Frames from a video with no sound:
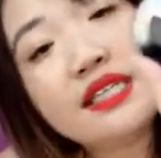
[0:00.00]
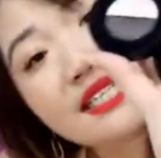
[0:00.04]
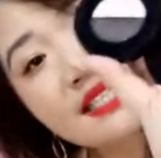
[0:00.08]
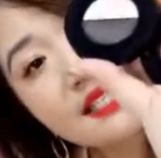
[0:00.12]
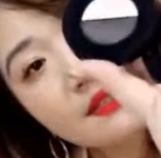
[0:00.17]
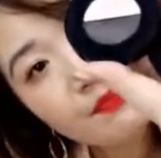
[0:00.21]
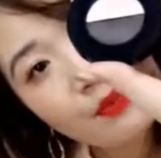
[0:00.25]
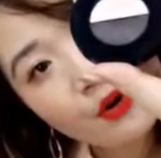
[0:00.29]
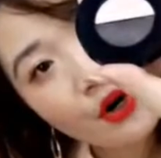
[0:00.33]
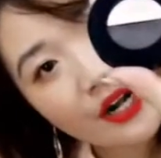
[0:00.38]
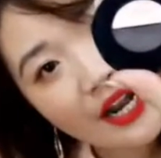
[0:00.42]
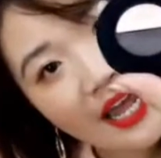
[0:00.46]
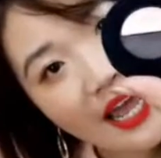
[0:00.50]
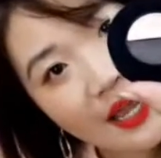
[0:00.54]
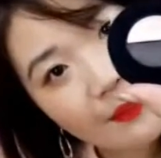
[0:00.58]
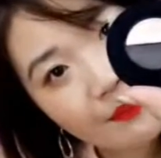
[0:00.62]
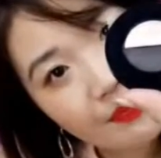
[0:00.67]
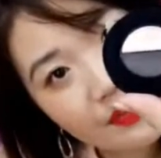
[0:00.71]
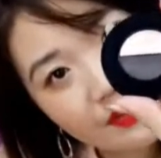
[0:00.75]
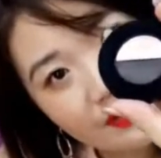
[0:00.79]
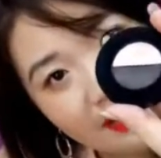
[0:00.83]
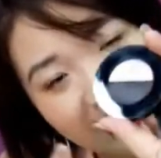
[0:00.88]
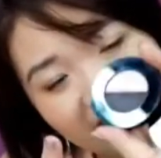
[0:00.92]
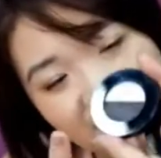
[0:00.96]
this product,
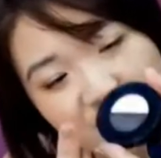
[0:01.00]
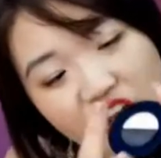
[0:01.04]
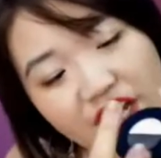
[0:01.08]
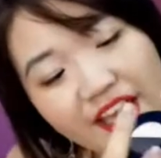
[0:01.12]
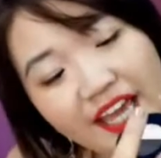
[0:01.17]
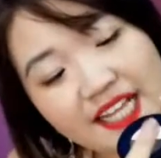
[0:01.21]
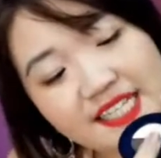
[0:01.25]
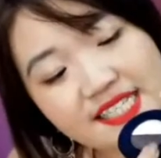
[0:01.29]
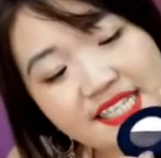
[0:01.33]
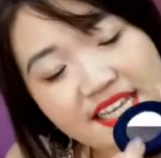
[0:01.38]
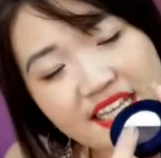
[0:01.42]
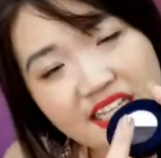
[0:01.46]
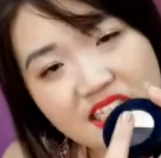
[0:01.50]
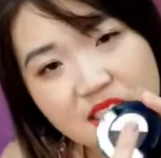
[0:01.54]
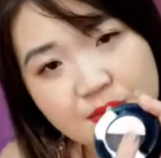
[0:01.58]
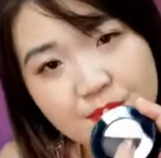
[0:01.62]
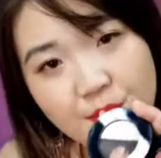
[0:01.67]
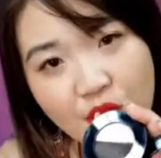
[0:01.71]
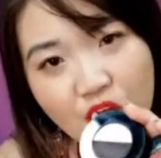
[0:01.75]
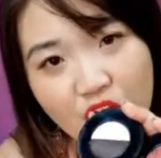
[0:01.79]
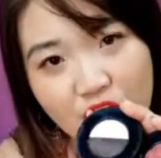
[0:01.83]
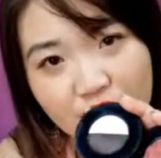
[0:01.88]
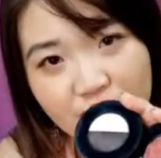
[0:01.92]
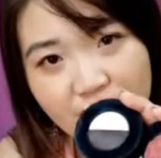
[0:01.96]
as you all can see, it's
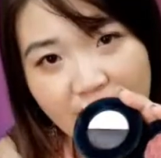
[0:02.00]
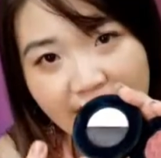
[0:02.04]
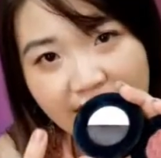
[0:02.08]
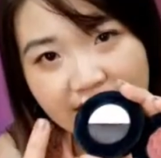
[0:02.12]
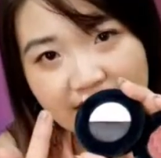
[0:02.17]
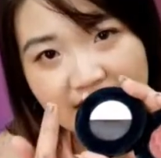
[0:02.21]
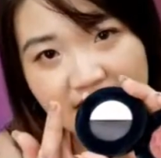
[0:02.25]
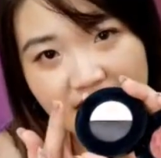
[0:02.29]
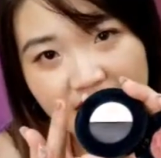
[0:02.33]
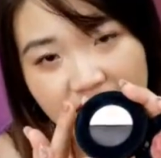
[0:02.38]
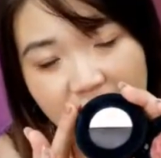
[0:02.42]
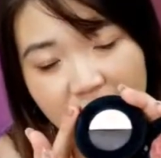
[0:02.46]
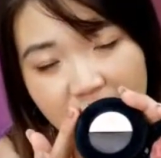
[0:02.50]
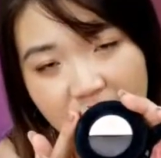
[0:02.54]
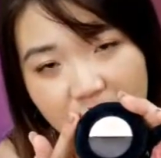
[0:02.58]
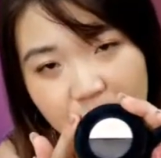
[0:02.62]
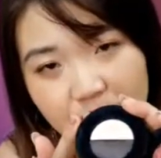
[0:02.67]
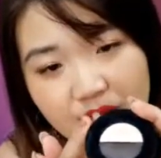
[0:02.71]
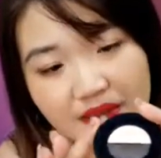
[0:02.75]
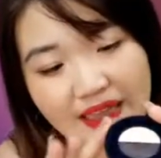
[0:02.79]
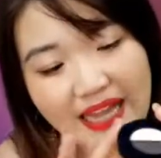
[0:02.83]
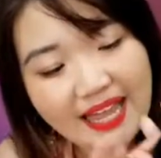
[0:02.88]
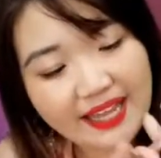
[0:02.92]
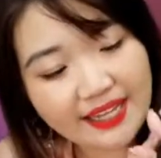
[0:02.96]
more of like the
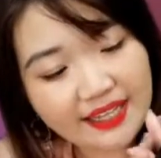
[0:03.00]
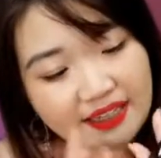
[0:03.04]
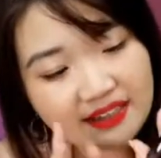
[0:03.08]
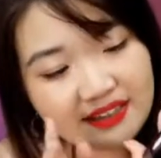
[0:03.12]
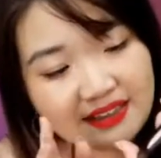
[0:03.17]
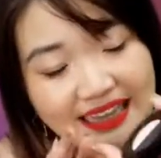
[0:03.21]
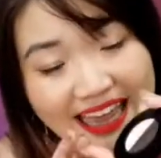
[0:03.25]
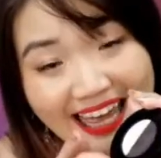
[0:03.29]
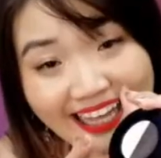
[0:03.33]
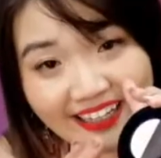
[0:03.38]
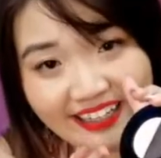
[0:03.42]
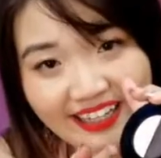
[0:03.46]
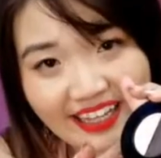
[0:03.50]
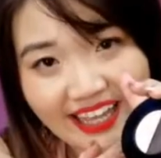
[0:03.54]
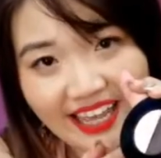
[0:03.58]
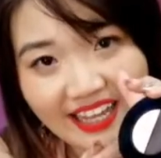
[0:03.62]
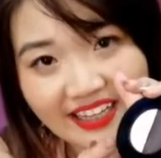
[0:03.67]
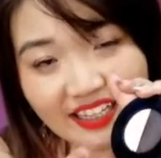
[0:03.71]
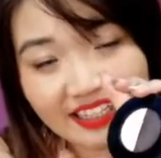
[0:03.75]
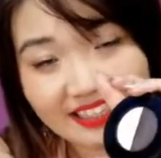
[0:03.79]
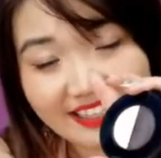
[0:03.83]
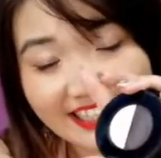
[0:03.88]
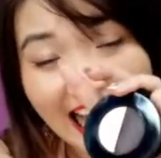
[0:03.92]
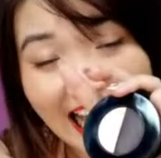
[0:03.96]
um, light, light
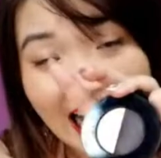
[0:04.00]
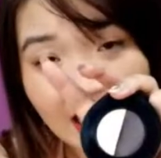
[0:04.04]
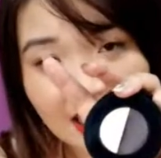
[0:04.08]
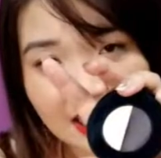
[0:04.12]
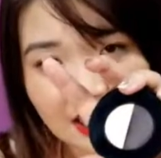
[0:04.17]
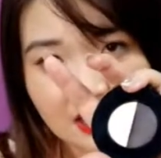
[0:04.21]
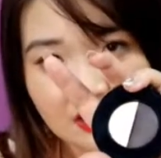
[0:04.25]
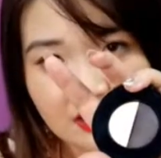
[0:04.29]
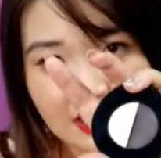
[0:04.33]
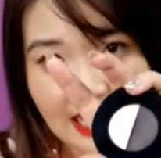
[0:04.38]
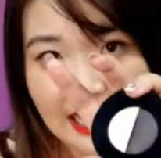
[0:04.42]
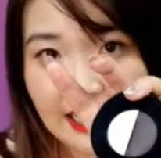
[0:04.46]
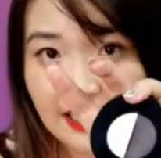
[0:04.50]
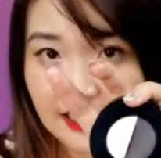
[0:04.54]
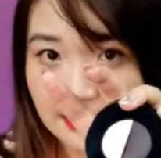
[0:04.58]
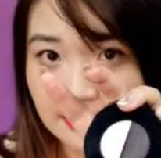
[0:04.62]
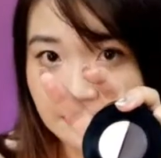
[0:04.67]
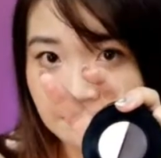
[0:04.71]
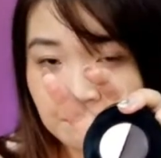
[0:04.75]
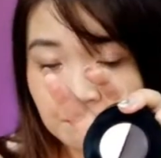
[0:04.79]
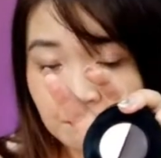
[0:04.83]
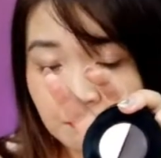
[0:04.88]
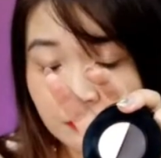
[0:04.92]
and the darker color.